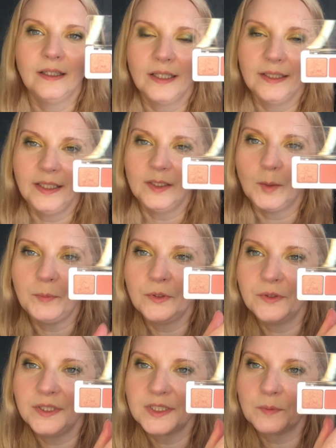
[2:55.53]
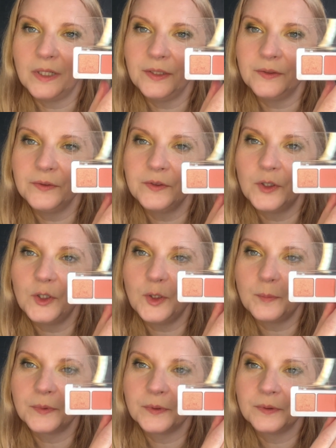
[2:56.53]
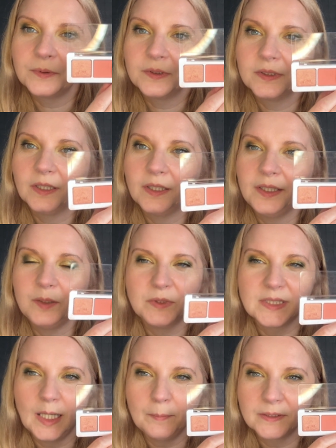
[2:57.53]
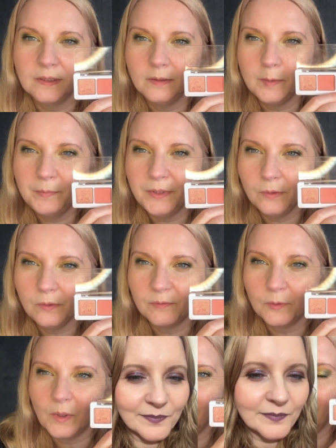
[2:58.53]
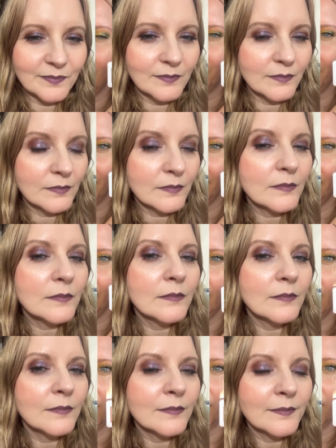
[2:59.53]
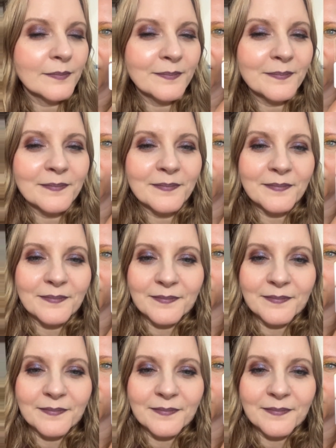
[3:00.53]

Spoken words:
and then I put this one on top, and it was absolutely beautiful. I loved it. I used this